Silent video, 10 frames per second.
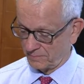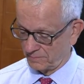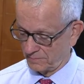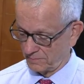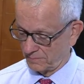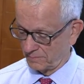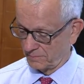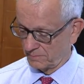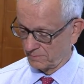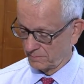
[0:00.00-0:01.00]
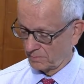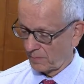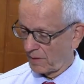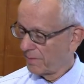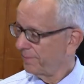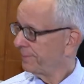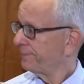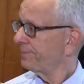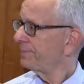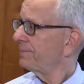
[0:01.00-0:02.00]

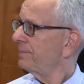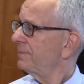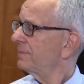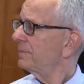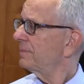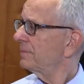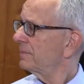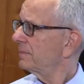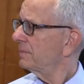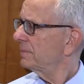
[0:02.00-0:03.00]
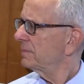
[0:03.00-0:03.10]
This person isn't speaking.